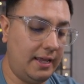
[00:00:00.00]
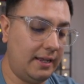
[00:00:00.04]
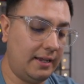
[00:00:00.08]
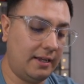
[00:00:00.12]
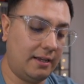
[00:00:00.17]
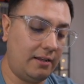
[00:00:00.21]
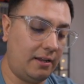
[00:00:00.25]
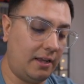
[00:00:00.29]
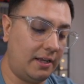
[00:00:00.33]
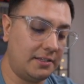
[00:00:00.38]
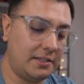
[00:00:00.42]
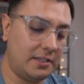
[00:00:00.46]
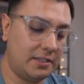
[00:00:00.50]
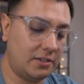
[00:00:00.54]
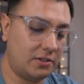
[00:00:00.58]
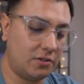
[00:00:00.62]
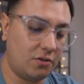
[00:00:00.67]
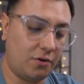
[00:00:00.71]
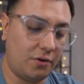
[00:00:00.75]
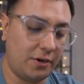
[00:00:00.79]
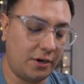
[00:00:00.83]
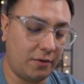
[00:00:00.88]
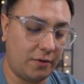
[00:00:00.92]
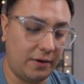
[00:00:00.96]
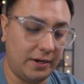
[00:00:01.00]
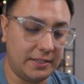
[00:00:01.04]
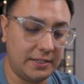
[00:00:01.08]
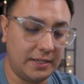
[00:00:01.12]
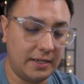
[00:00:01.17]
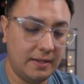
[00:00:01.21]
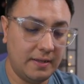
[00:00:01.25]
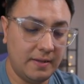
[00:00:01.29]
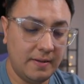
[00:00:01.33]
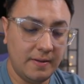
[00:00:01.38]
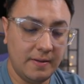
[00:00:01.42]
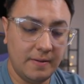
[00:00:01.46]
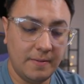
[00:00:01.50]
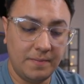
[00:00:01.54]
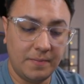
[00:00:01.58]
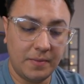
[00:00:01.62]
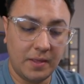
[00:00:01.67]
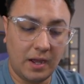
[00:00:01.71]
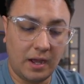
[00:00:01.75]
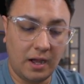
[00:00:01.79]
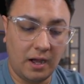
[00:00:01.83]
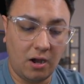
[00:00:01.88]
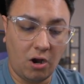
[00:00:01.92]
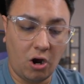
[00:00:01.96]
Colossus is already crazy.
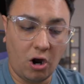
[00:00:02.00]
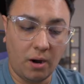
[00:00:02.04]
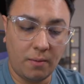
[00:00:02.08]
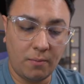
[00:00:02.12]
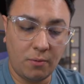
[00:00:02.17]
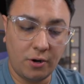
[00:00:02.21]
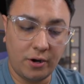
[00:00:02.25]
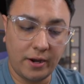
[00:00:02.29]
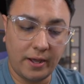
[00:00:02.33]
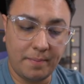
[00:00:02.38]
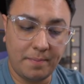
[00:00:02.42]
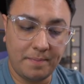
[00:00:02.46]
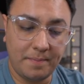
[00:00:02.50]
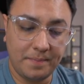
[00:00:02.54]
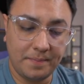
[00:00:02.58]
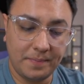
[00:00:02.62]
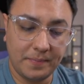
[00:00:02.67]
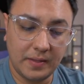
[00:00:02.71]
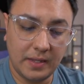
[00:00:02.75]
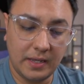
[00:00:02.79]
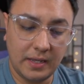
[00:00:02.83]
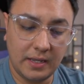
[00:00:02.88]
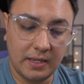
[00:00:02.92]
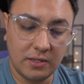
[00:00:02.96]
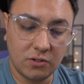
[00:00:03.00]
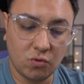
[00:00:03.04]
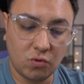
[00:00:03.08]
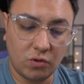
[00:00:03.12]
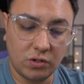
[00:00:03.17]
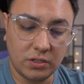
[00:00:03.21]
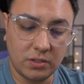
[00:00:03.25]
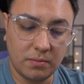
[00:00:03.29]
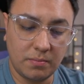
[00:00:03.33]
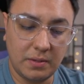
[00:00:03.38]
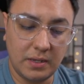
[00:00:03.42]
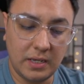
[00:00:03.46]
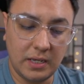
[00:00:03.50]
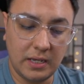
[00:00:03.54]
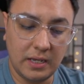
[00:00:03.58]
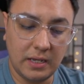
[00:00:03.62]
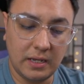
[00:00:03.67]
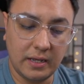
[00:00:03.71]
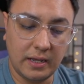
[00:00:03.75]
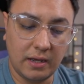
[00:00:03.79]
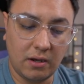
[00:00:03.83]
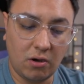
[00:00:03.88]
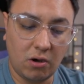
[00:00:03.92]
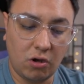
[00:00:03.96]
Armored Up is going to
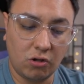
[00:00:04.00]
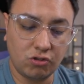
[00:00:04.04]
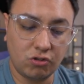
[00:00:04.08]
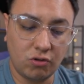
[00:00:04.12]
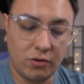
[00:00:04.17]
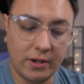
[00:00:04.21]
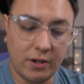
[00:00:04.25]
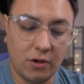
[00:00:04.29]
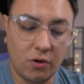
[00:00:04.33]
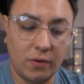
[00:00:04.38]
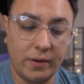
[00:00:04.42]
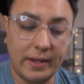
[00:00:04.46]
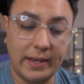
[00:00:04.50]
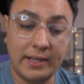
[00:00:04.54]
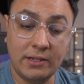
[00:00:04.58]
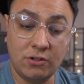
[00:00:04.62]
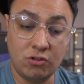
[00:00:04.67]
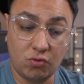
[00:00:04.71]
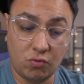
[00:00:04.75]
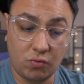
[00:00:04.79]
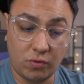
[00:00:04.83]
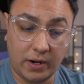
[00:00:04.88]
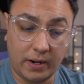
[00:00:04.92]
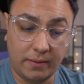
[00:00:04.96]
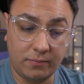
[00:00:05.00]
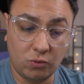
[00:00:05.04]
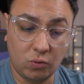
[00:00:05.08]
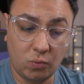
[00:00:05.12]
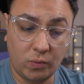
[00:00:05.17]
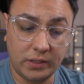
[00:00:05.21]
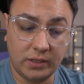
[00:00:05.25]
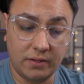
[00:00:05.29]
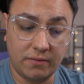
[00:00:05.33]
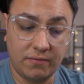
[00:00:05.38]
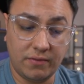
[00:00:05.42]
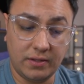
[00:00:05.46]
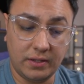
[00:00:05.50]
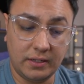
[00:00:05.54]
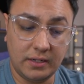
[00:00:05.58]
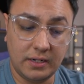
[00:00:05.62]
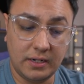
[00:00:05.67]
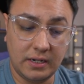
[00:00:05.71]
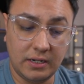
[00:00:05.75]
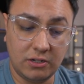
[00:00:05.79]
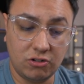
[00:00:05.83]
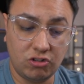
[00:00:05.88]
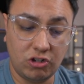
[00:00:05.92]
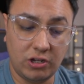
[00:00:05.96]
be Alter Ego Interrupt. When the
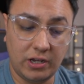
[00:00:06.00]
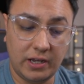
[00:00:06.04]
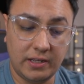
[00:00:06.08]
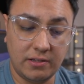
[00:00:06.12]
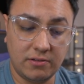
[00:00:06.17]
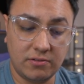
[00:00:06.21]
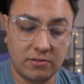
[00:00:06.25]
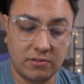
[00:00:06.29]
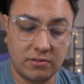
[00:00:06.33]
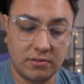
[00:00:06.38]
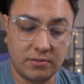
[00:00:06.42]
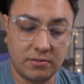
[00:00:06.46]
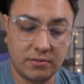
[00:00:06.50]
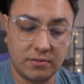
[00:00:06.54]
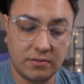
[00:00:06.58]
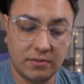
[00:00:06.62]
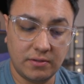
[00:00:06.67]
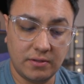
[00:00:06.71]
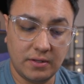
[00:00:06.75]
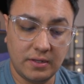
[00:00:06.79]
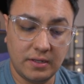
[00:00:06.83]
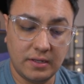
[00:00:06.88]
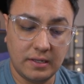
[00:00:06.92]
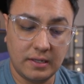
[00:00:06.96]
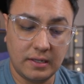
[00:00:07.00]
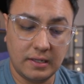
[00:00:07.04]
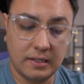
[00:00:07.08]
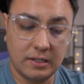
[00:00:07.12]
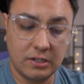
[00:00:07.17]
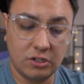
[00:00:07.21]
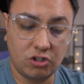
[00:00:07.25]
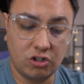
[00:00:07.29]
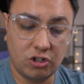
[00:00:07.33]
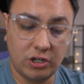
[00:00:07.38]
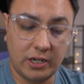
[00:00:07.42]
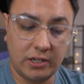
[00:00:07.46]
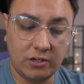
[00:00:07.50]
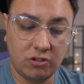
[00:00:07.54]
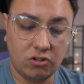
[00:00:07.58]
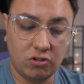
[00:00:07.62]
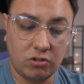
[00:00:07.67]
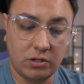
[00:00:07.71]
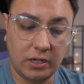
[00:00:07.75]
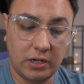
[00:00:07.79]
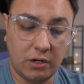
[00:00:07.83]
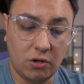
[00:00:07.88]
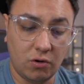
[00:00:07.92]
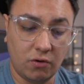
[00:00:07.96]
villain initiates, change
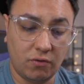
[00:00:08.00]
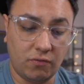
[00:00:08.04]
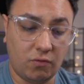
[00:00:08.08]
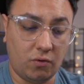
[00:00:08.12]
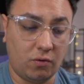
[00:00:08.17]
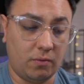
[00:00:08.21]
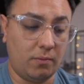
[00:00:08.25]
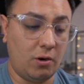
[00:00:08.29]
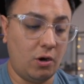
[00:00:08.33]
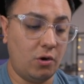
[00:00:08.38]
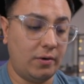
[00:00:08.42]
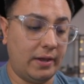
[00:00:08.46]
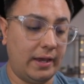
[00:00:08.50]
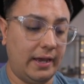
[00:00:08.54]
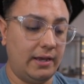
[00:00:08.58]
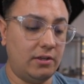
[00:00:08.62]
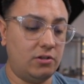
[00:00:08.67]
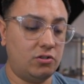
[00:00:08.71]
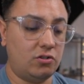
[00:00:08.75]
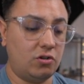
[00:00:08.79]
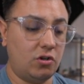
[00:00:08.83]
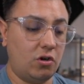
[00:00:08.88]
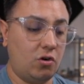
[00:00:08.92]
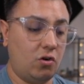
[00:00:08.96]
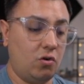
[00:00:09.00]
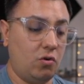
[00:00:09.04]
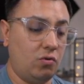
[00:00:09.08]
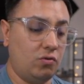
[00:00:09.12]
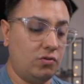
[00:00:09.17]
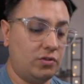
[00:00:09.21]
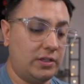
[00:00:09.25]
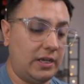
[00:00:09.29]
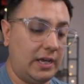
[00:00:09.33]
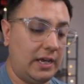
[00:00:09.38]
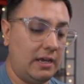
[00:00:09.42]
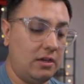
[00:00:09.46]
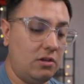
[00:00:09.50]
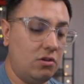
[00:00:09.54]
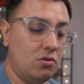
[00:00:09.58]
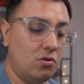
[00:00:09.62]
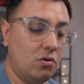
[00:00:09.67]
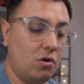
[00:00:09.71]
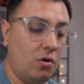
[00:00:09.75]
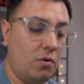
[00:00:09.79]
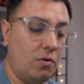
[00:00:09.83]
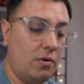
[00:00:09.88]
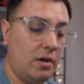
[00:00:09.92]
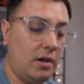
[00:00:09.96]
to hero form. Okay, so say you
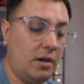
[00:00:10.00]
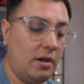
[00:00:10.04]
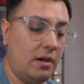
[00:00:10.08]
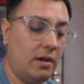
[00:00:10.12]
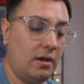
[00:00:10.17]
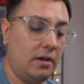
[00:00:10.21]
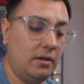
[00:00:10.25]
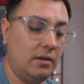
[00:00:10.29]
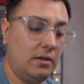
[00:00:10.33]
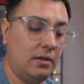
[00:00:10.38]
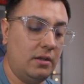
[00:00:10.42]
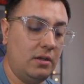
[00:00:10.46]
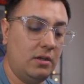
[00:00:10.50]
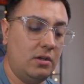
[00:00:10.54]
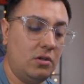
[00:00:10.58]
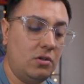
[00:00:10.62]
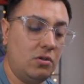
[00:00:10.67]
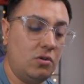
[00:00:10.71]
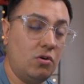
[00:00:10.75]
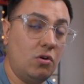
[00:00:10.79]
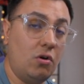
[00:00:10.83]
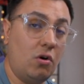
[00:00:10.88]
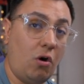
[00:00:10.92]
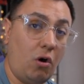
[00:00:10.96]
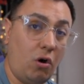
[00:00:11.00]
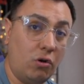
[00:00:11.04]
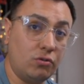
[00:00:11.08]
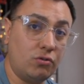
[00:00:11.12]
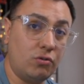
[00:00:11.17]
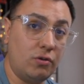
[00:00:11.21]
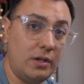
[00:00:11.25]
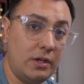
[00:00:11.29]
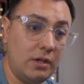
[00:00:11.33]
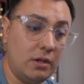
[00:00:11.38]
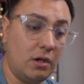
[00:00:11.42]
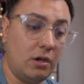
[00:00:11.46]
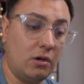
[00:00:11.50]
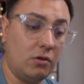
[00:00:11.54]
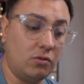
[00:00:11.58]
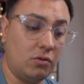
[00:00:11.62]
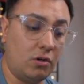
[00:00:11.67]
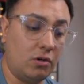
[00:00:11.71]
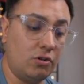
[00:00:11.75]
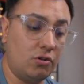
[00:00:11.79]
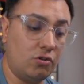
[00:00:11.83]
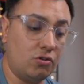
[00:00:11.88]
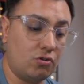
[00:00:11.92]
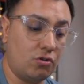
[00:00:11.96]
go to Alter Ego
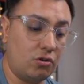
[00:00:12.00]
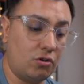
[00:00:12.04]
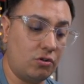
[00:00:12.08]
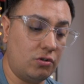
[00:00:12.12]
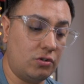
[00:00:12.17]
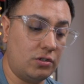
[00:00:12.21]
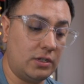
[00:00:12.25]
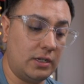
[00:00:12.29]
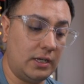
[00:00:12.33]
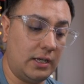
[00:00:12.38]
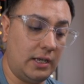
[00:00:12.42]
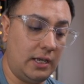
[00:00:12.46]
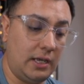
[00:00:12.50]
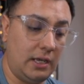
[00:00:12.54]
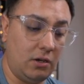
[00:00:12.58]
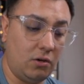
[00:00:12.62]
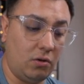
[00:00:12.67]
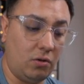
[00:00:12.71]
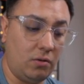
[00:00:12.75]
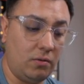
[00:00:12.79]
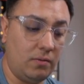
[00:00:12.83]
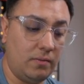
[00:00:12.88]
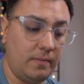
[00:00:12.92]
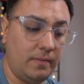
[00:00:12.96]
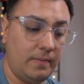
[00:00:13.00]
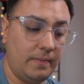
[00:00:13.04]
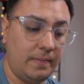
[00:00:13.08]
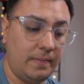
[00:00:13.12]
on your turn to heal,